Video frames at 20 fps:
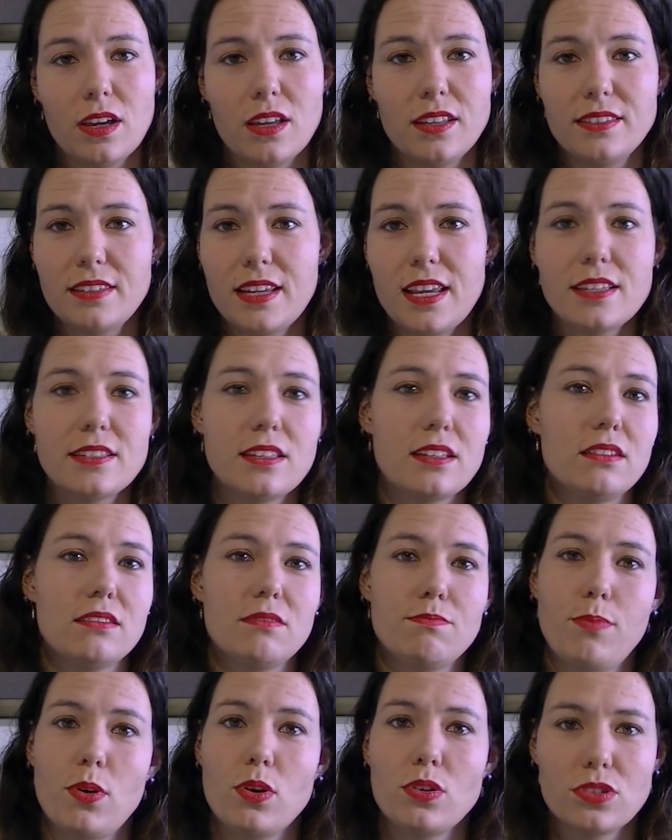a
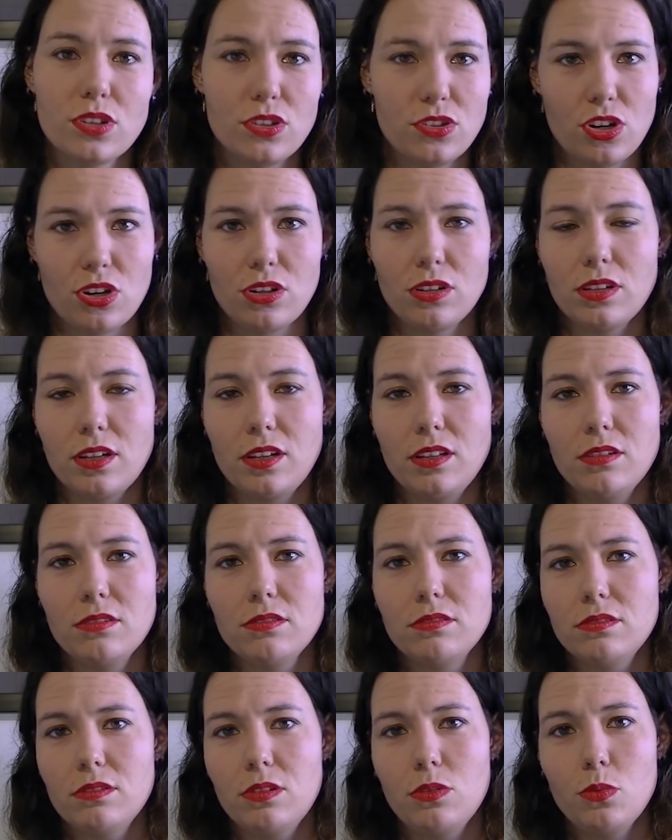decent box of chocolate
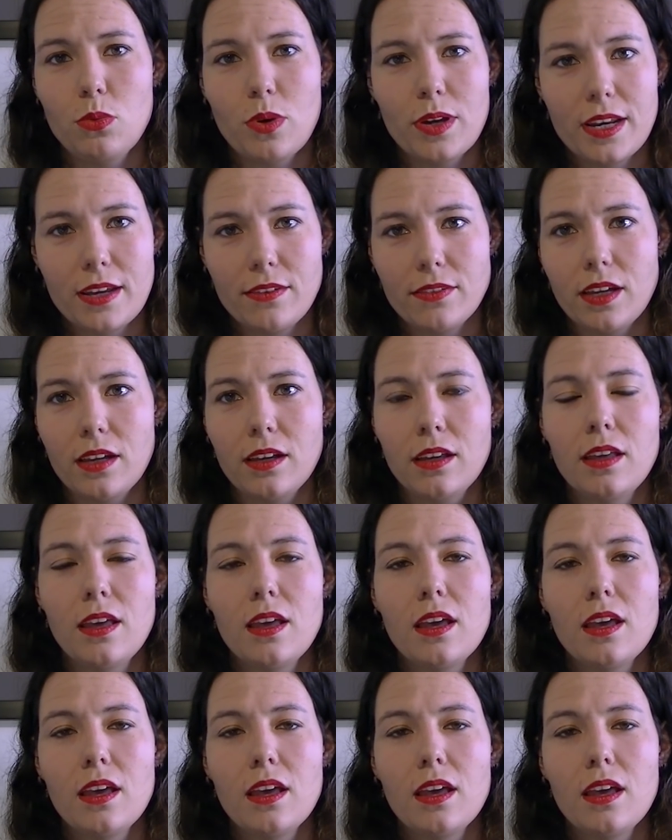or whatever.